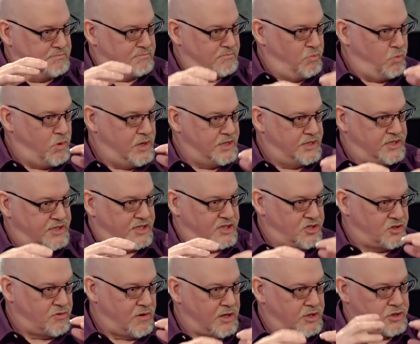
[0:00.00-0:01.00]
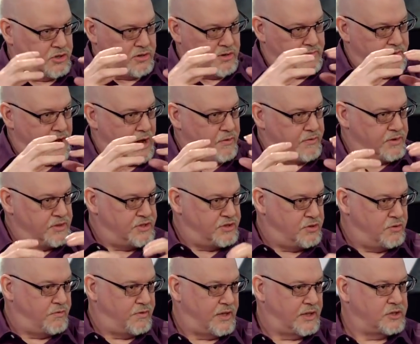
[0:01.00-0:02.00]
what is the structure of how these
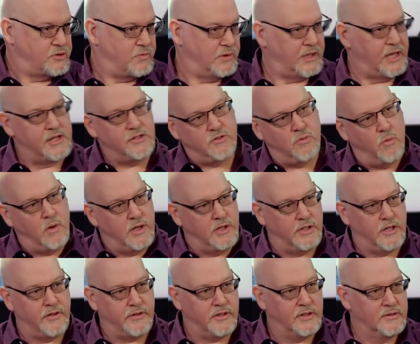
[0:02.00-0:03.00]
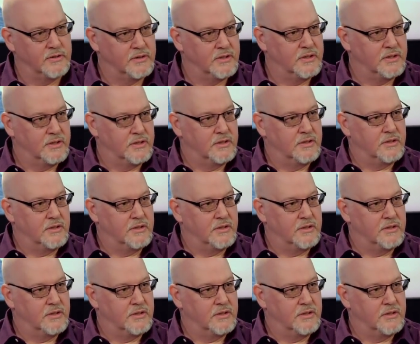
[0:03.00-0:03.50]
two things relate to one another. Yeah.